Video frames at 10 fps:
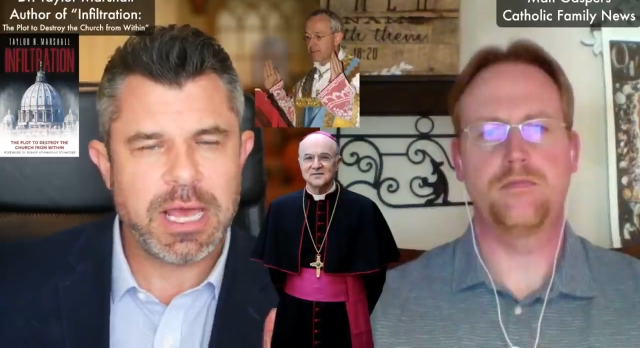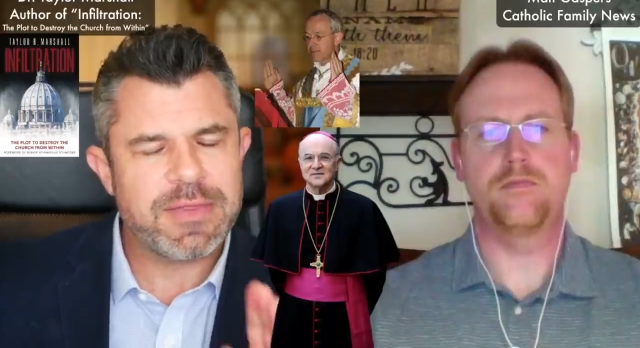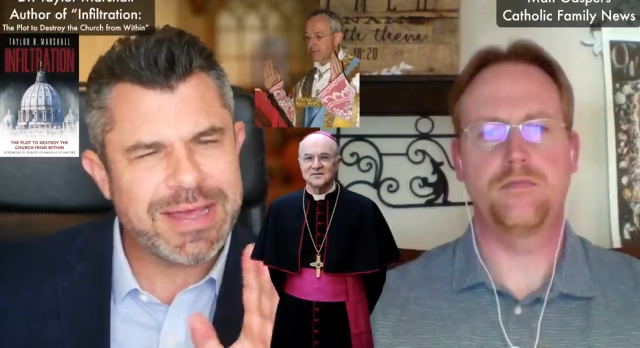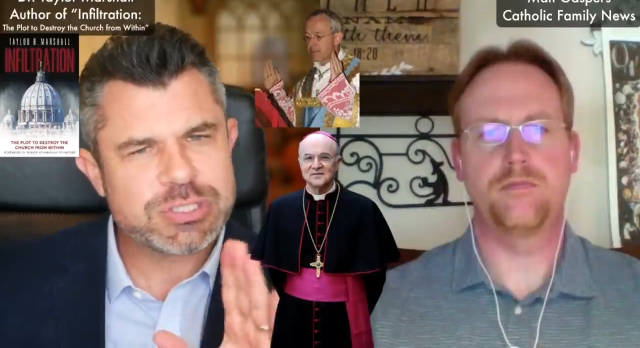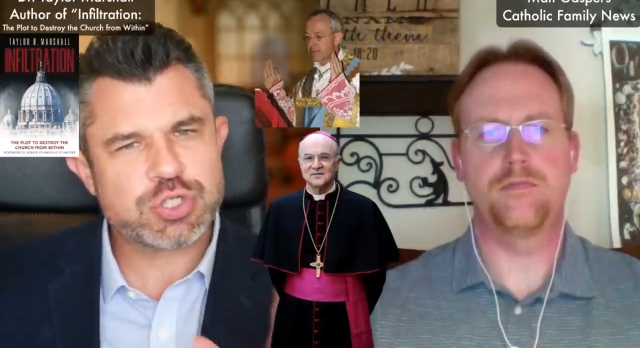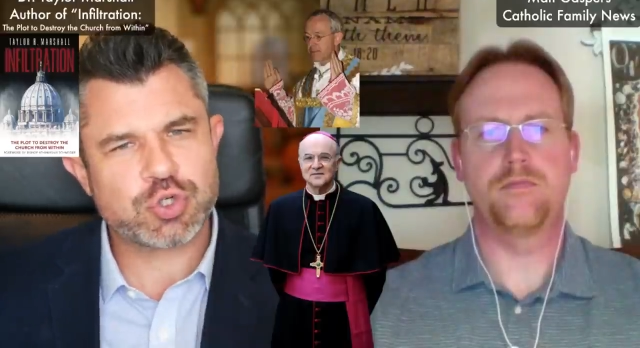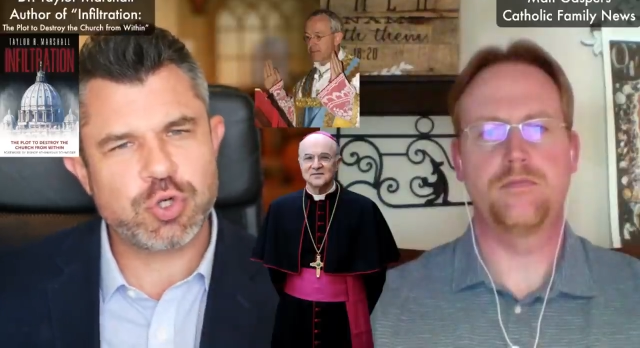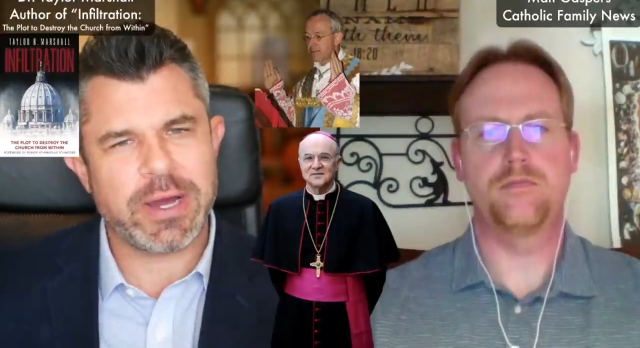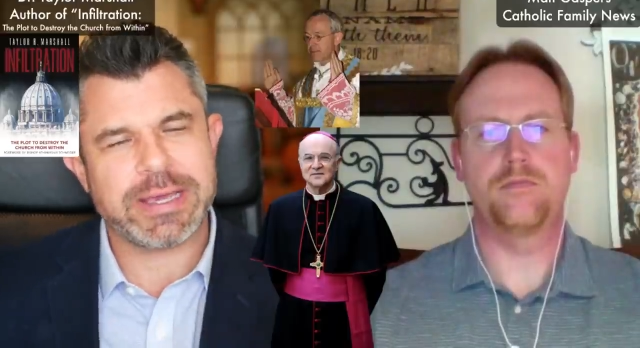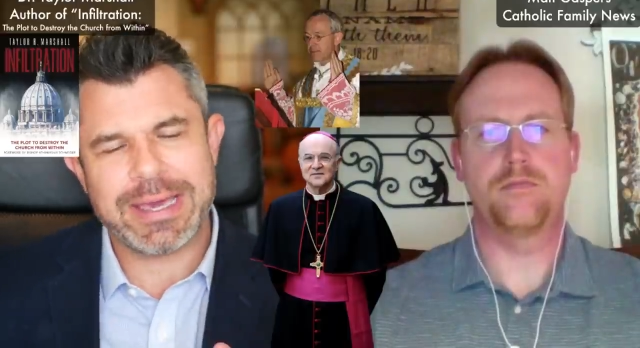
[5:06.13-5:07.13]
Speaker 1: And that's
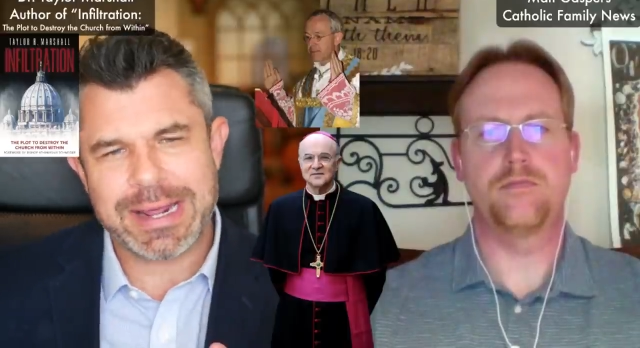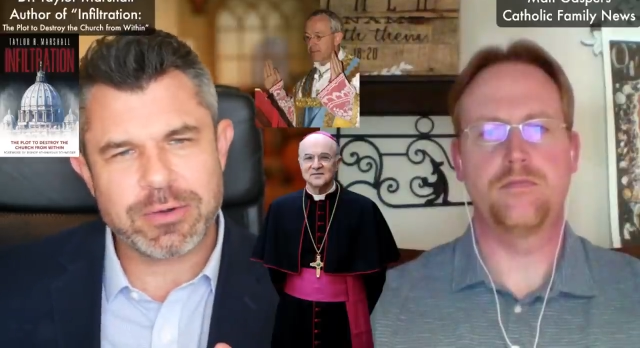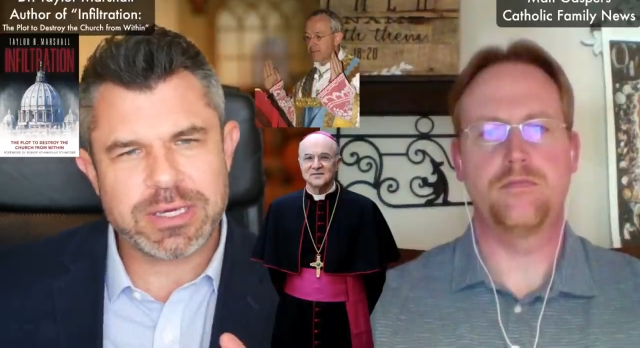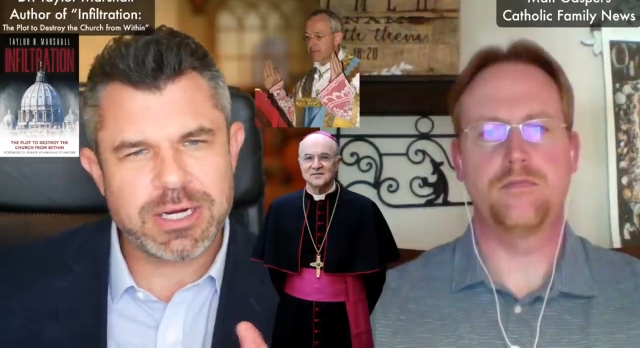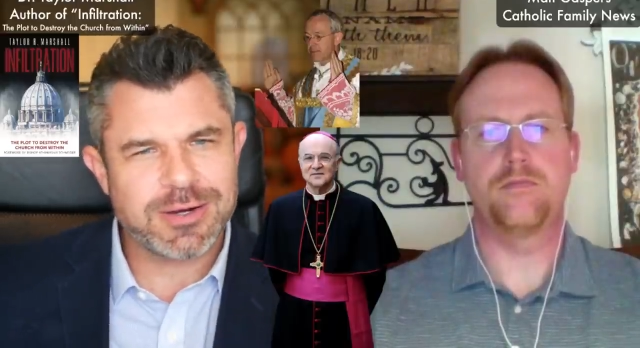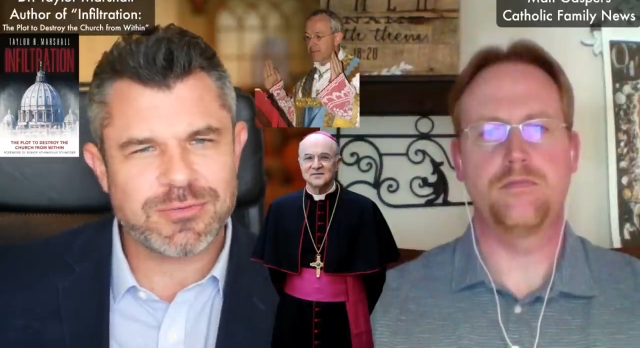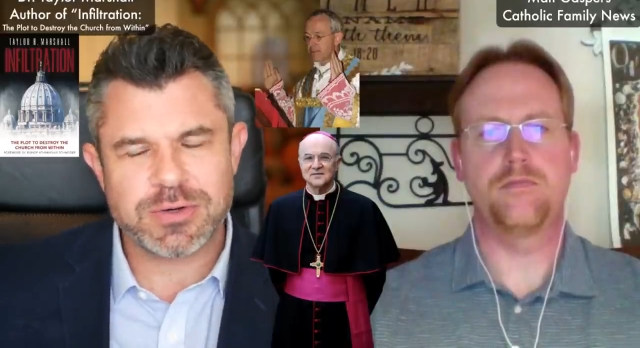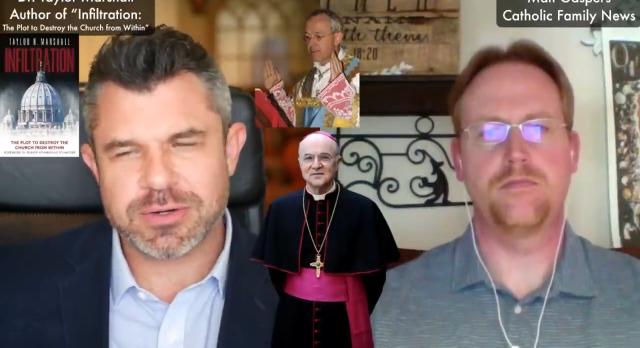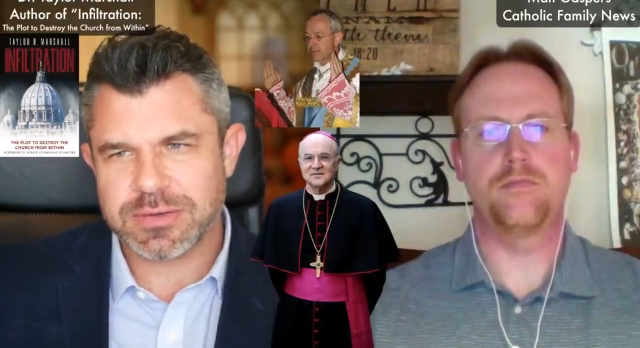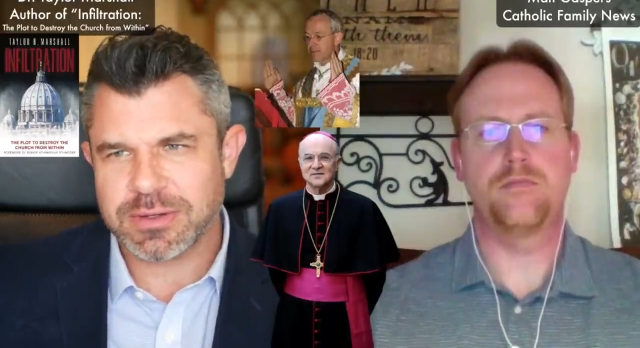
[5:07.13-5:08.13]
true. Again, I don't care if
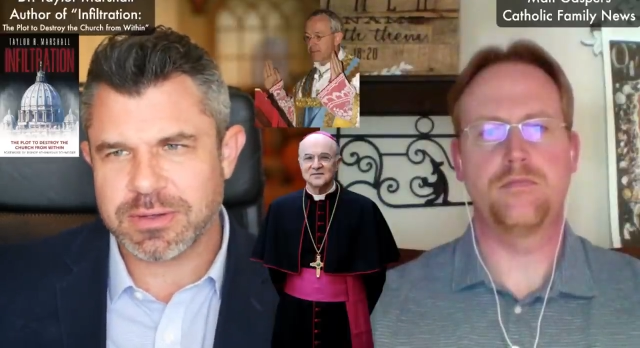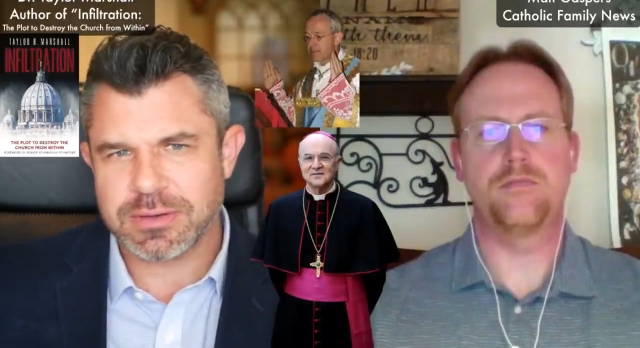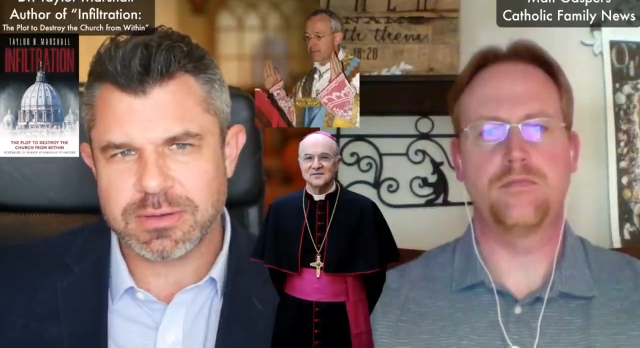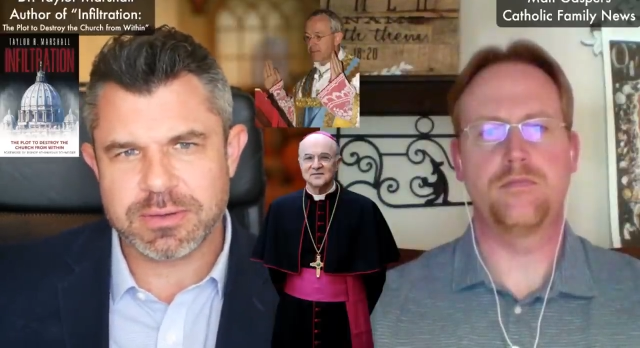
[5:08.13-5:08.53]
you're the,